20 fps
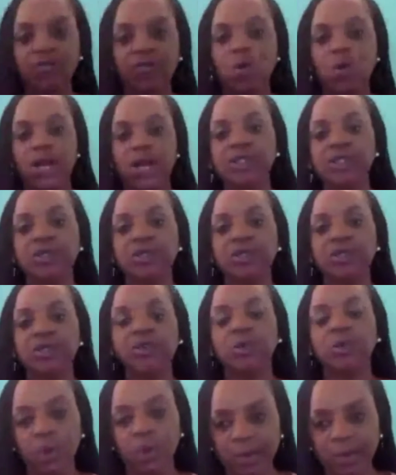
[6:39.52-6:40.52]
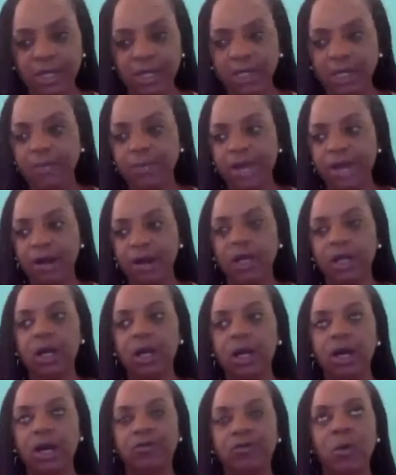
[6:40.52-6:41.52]
a voice to women in
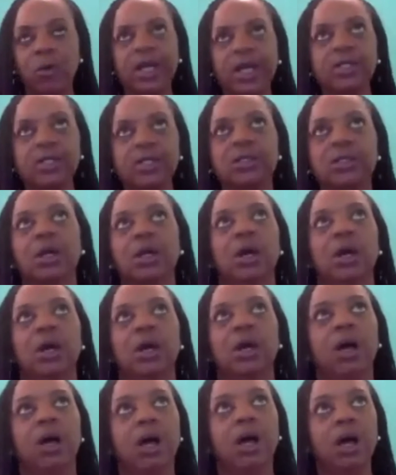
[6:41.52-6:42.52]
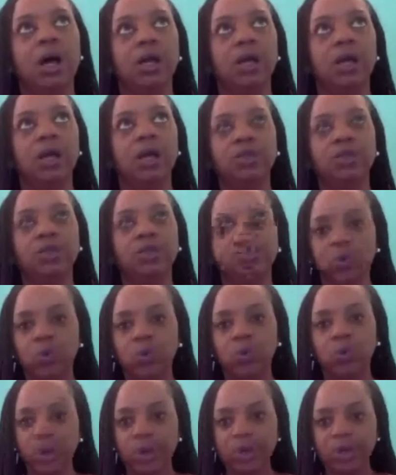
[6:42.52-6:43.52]
America, a voice
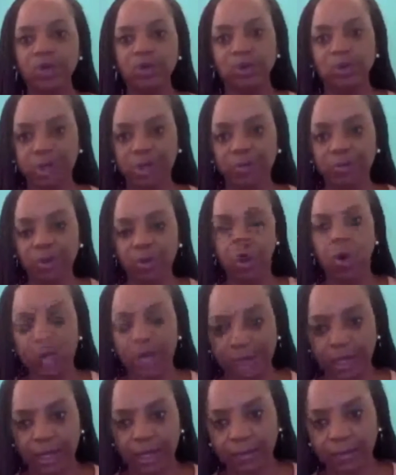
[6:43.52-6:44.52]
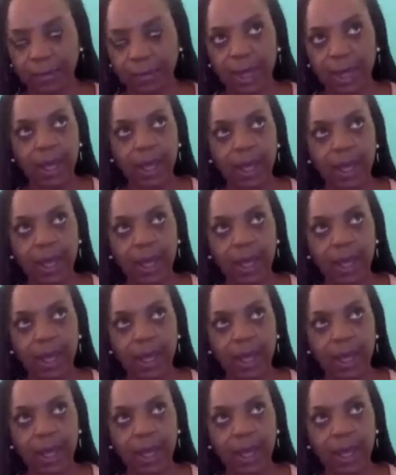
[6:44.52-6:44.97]
uh, to women who've been broken.